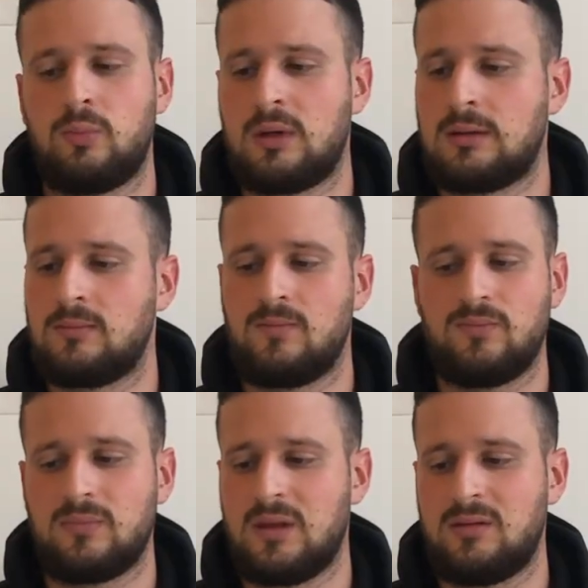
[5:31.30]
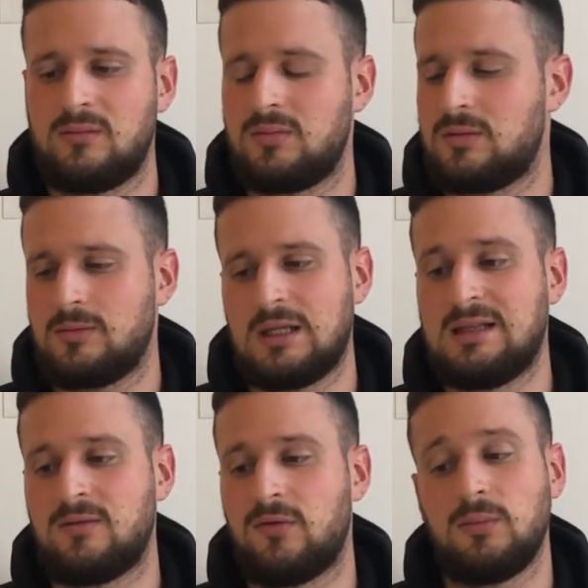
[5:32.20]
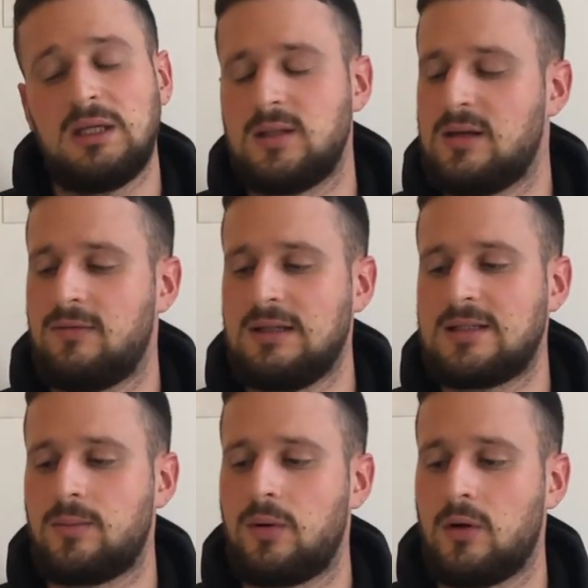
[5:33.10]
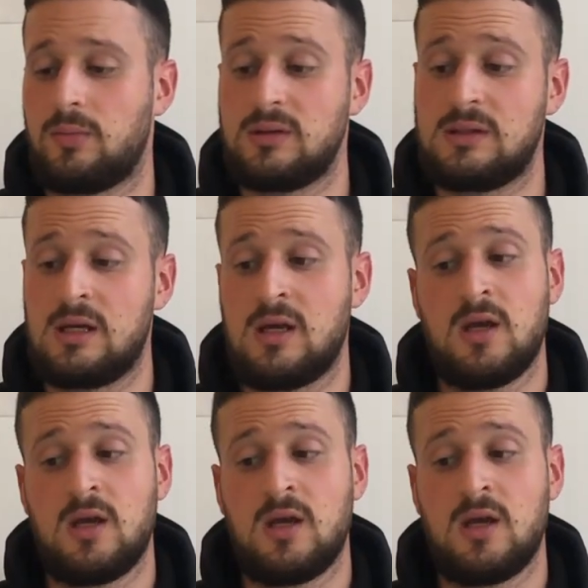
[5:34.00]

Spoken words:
but for me it defeats the purpose.